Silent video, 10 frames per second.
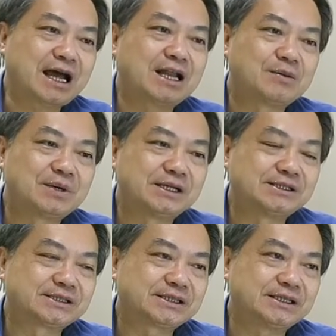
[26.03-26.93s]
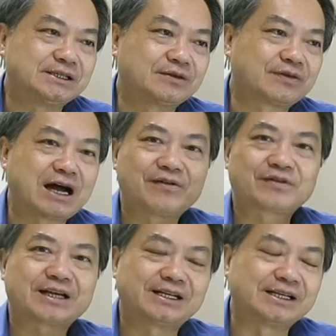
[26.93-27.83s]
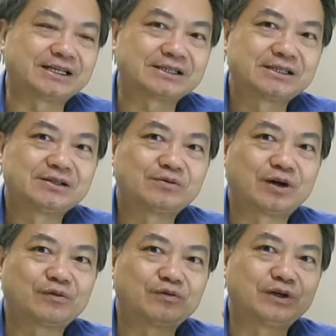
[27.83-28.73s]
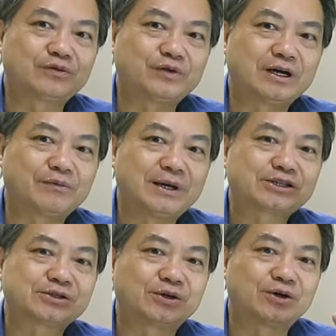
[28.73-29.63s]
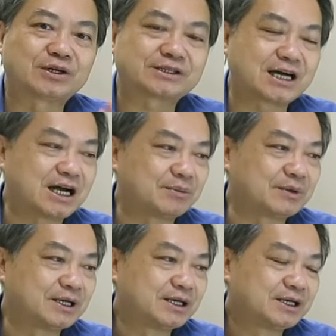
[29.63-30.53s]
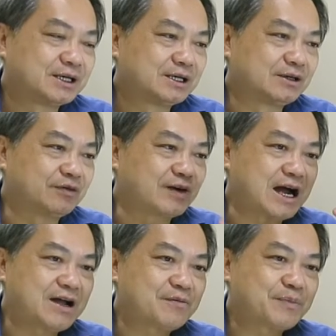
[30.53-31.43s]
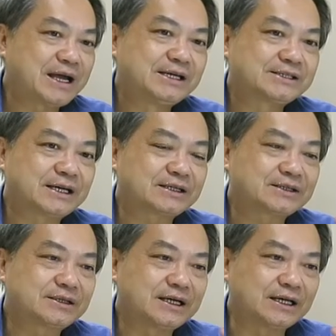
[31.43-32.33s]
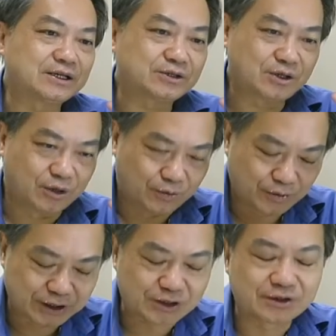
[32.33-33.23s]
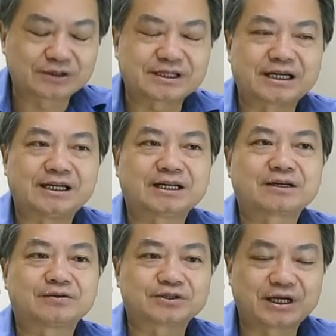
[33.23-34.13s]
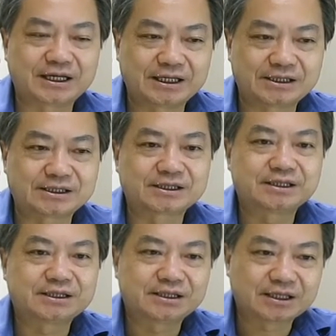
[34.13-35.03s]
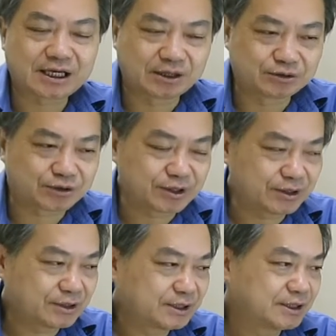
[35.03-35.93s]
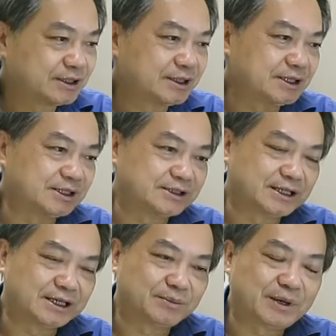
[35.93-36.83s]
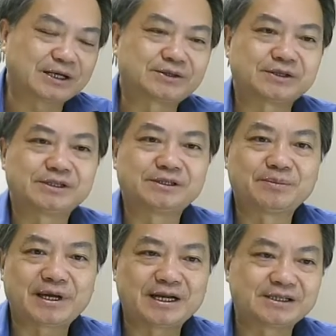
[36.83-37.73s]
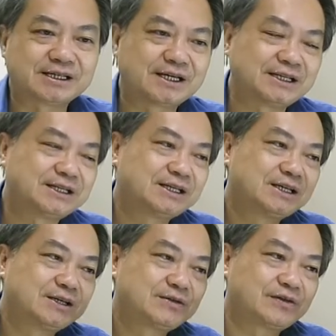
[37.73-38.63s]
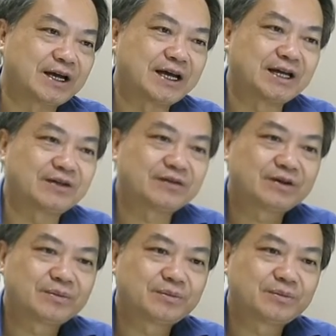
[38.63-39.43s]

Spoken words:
elements in the 5 techniques. What we have mentioned all the time. The 5 basic original technique of Chinese culture is mountain medicine, faith,